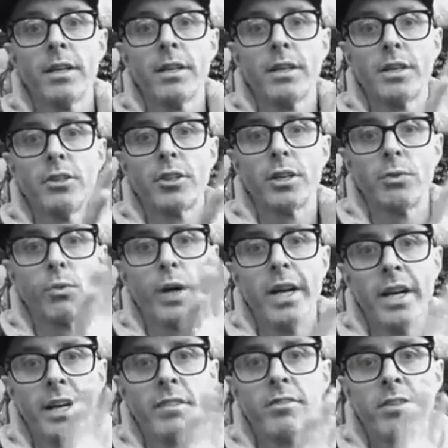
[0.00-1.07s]
you can
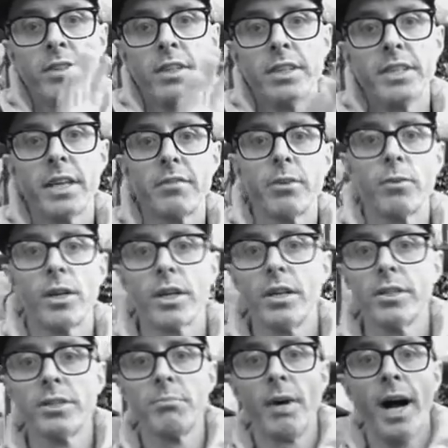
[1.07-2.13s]
wave as everyone
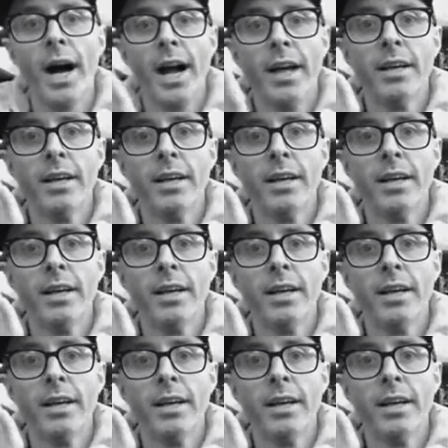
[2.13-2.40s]
goes by,